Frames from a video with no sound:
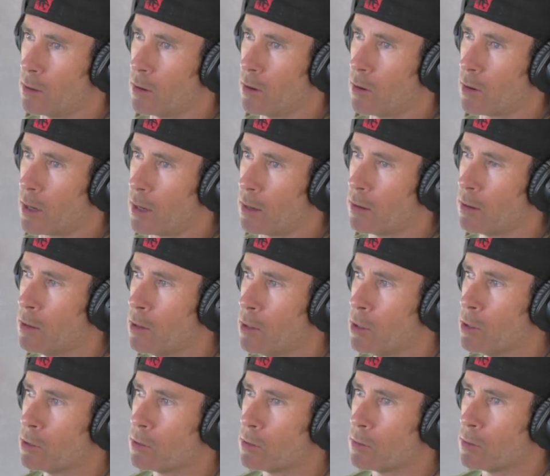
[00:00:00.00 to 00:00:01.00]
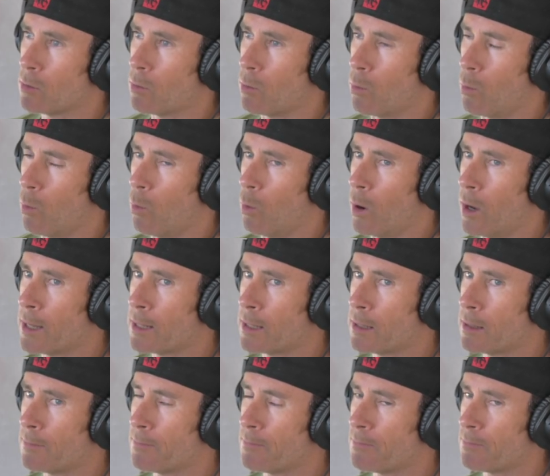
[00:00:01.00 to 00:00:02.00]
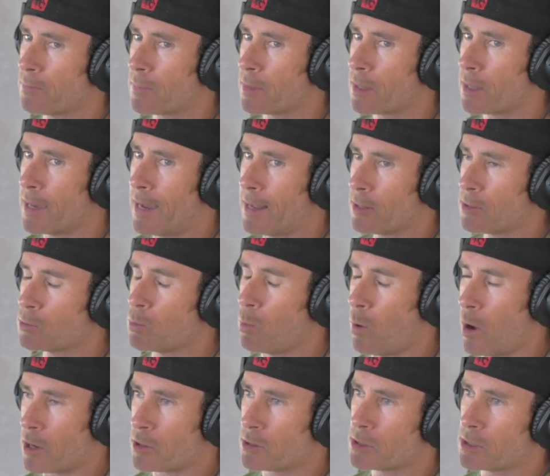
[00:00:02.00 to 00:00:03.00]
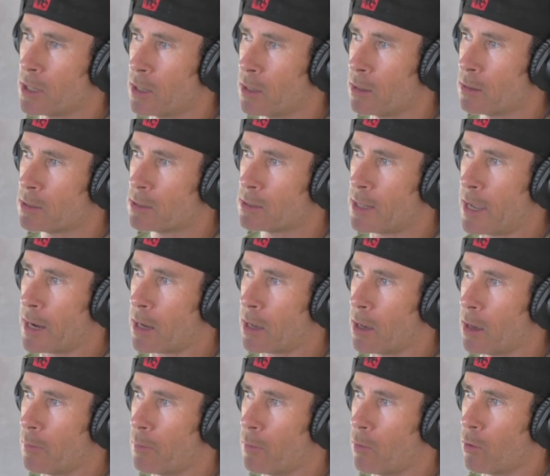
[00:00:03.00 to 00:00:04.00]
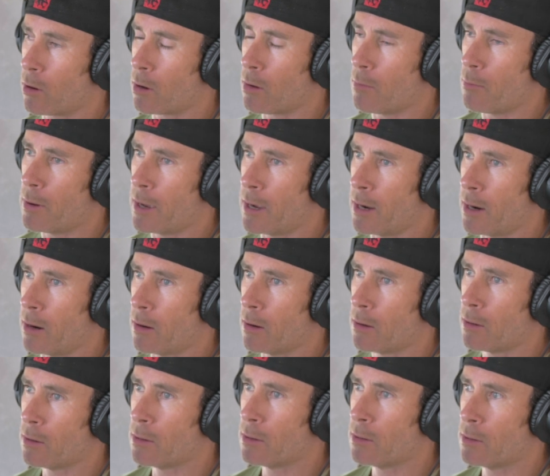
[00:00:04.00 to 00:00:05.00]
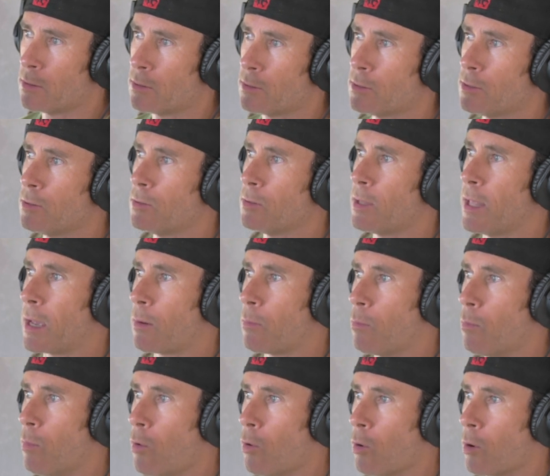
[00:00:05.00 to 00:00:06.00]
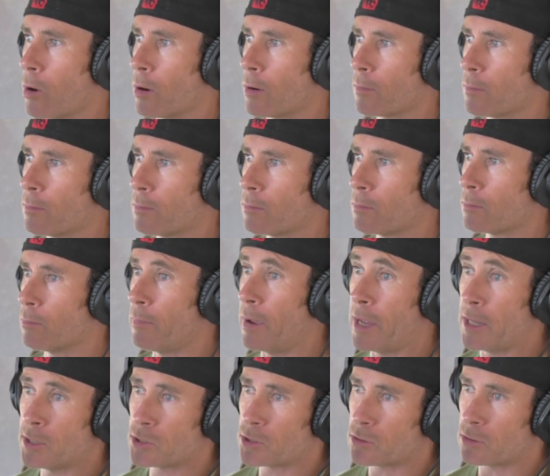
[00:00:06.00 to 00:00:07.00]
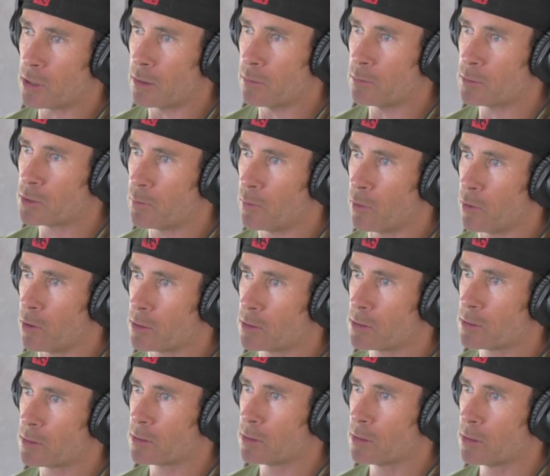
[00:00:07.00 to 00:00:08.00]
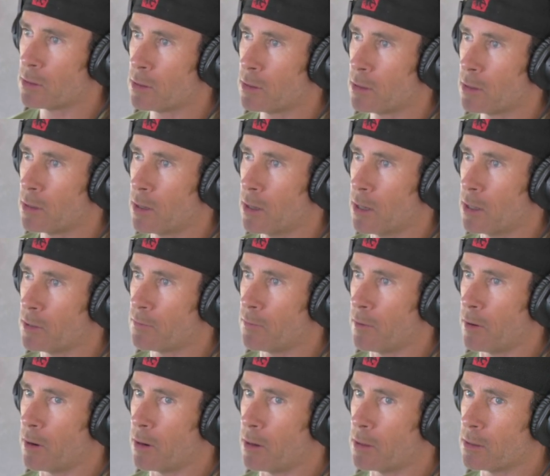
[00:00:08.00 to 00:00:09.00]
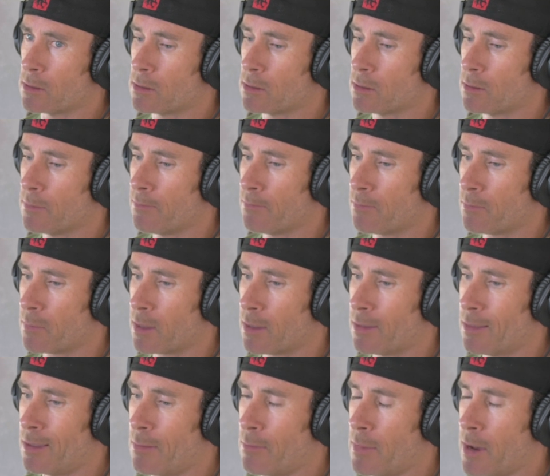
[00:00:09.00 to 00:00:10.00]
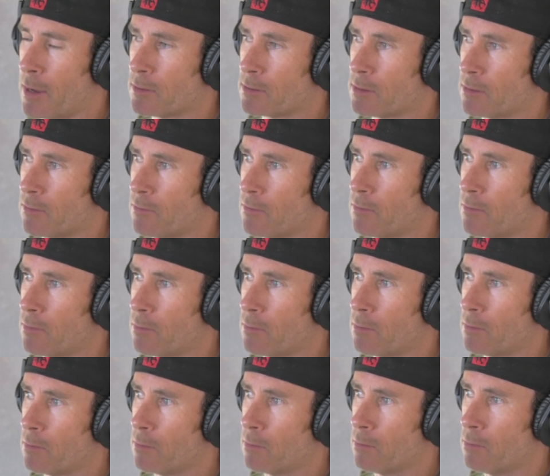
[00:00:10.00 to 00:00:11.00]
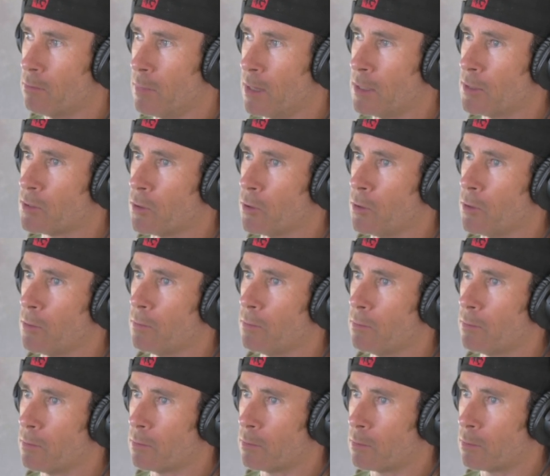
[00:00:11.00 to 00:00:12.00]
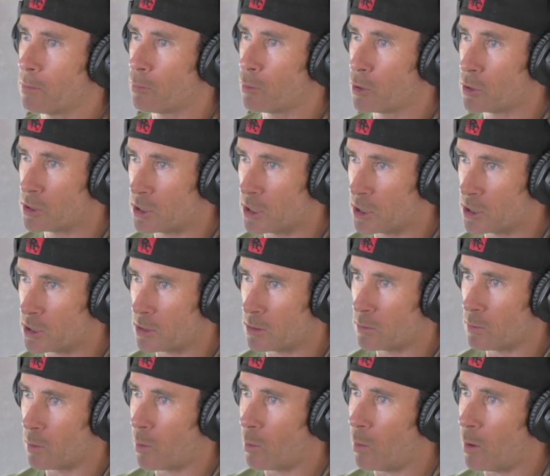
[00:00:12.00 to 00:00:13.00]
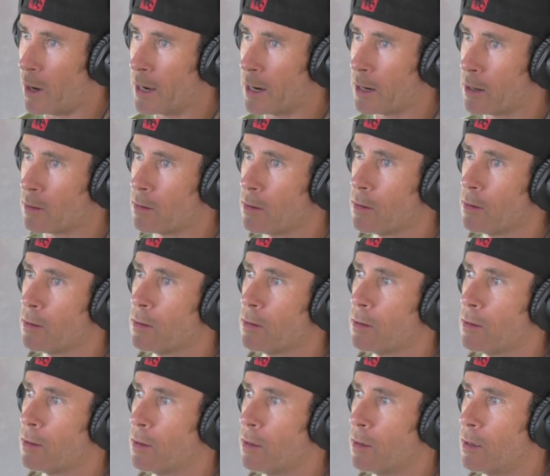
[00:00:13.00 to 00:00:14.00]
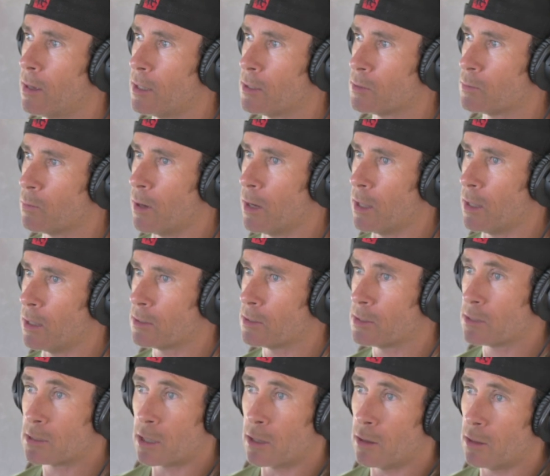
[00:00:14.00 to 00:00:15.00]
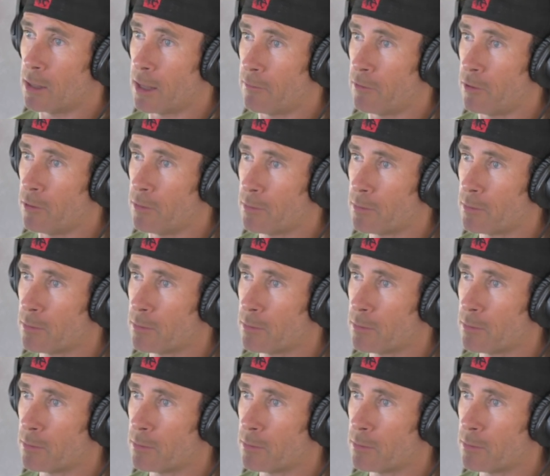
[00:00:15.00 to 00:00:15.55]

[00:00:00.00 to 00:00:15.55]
Okay. How does water skiing stack up or compare to like more mainstream sports as far as the amount of mental precision required as well as skill level?